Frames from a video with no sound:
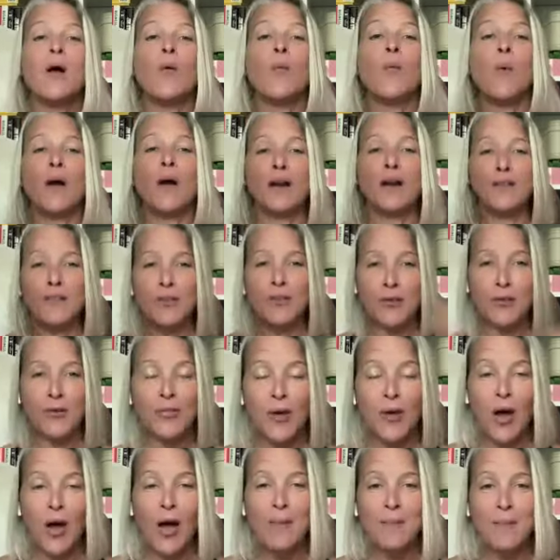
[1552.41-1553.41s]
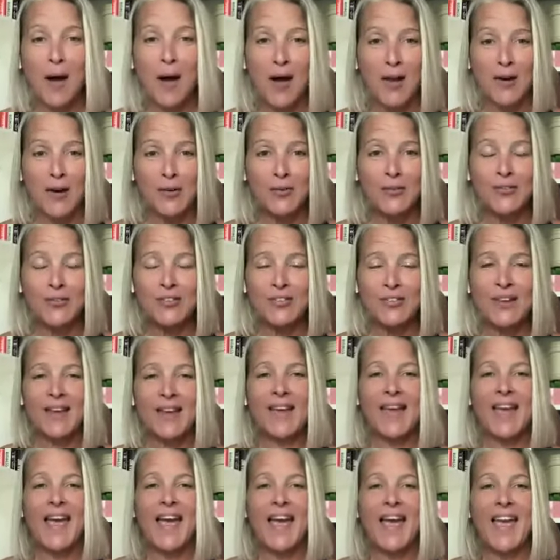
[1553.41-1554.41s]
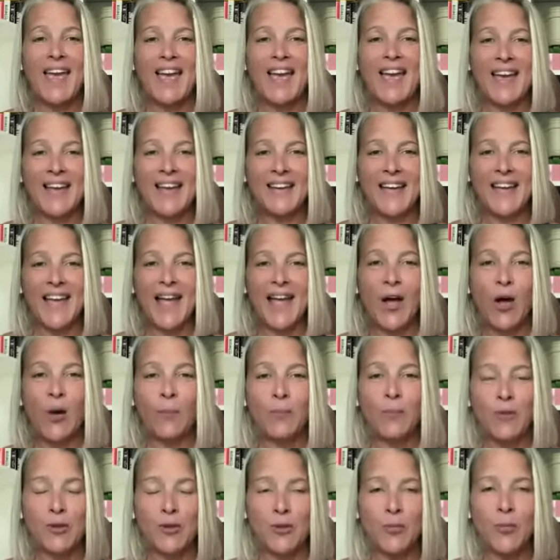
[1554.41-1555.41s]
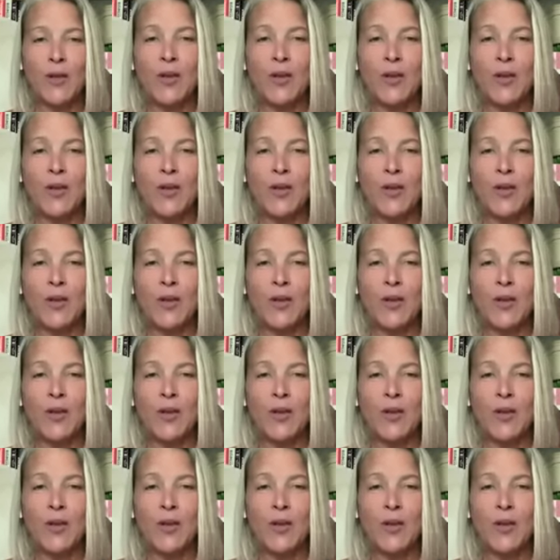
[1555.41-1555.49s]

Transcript: one of your thought models and help you.